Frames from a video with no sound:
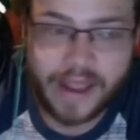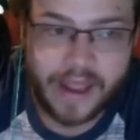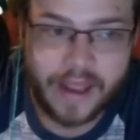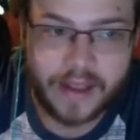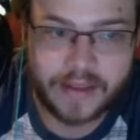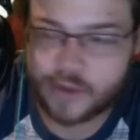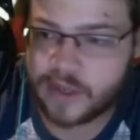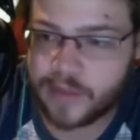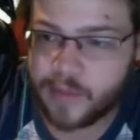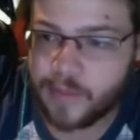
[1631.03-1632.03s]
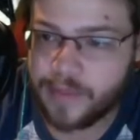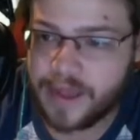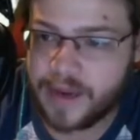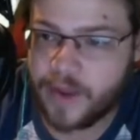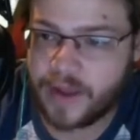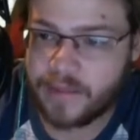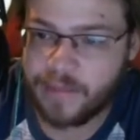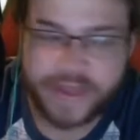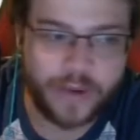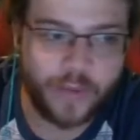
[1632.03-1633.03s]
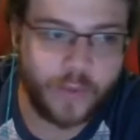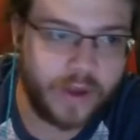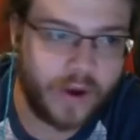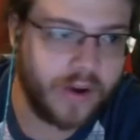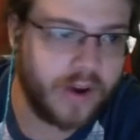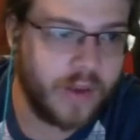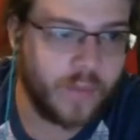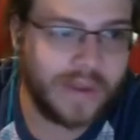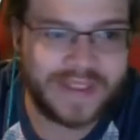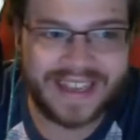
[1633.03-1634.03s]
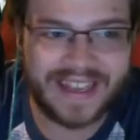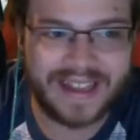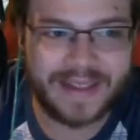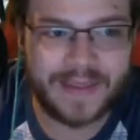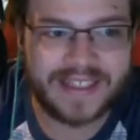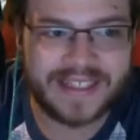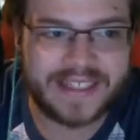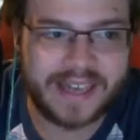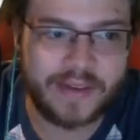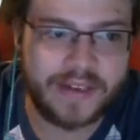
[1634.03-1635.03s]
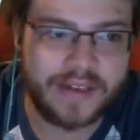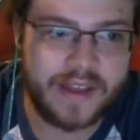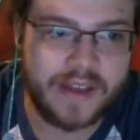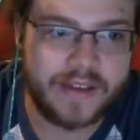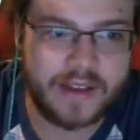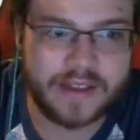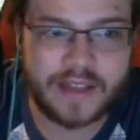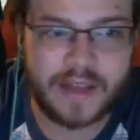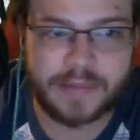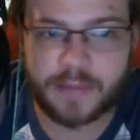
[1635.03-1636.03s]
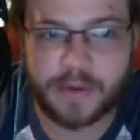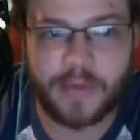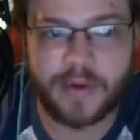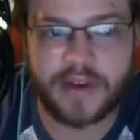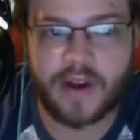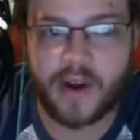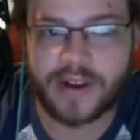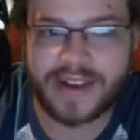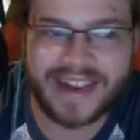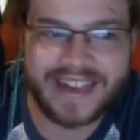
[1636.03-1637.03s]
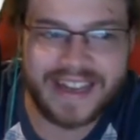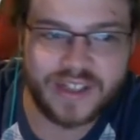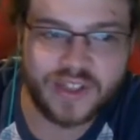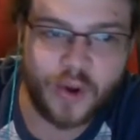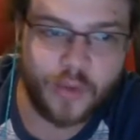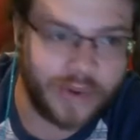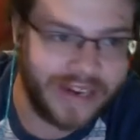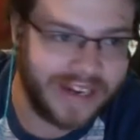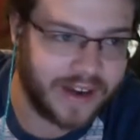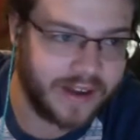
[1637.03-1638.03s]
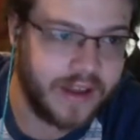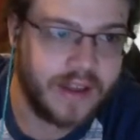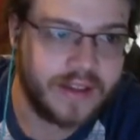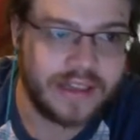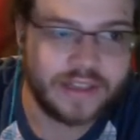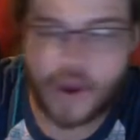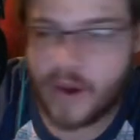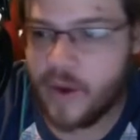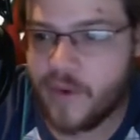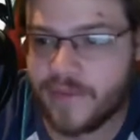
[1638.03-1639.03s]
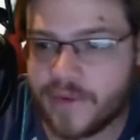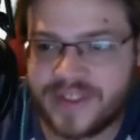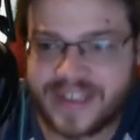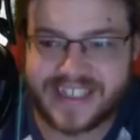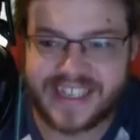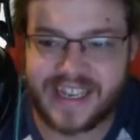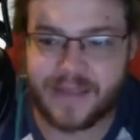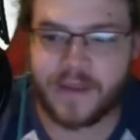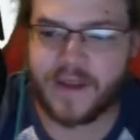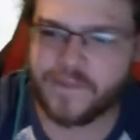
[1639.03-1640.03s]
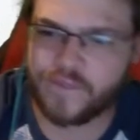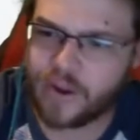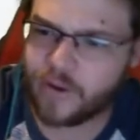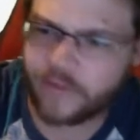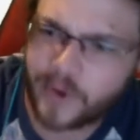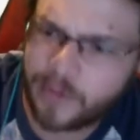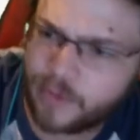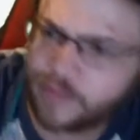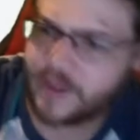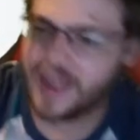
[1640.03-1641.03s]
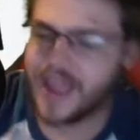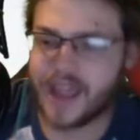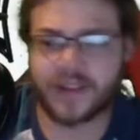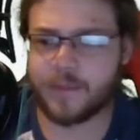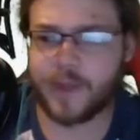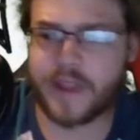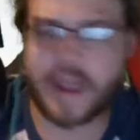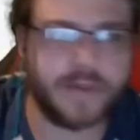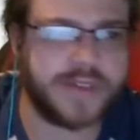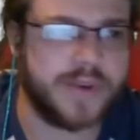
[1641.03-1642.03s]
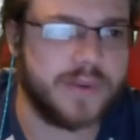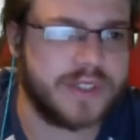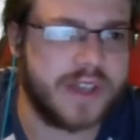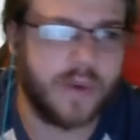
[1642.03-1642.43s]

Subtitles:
It's understandable. Anyway, here we are with Gigalith, Stoutland, Dusclops, Primarina, Arcanine, and Zarina. Let's go over the team very, very briefly and then play a game or two. So,